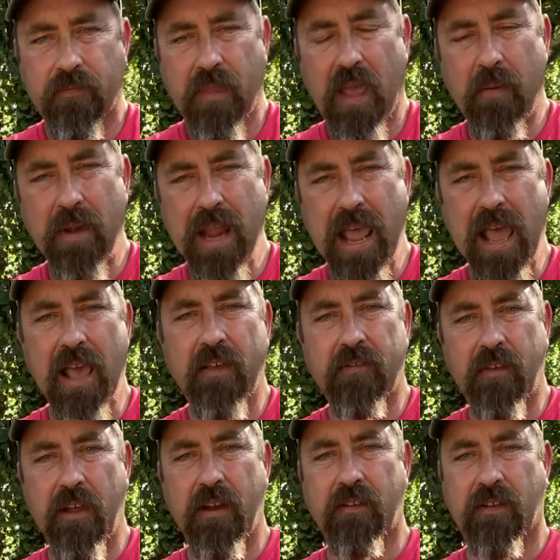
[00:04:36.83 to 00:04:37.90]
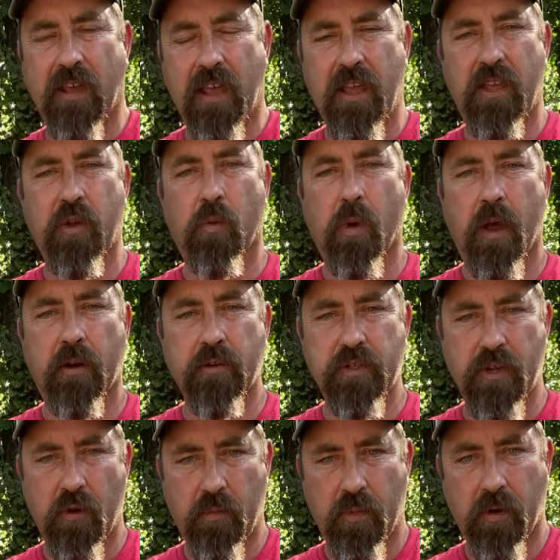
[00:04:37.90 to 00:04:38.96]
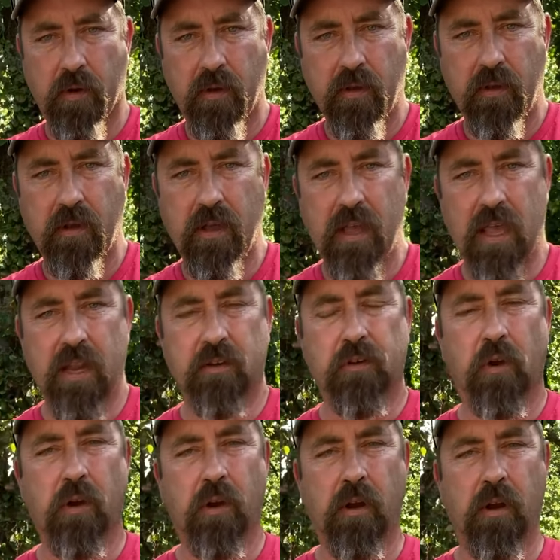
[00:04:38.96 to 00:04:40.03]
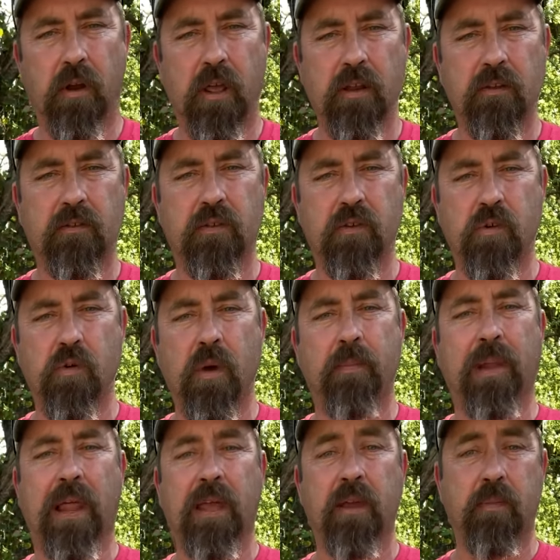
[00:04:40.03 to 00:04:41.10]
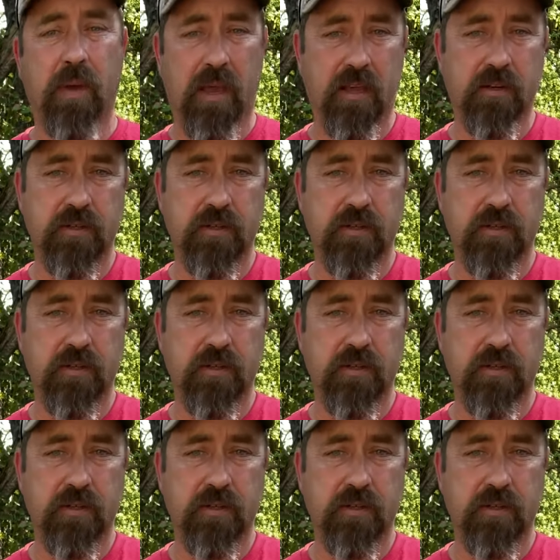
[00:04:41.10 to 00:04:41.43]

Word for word: I'm going to ask you to take your writer's notebook and turn it to a blank page.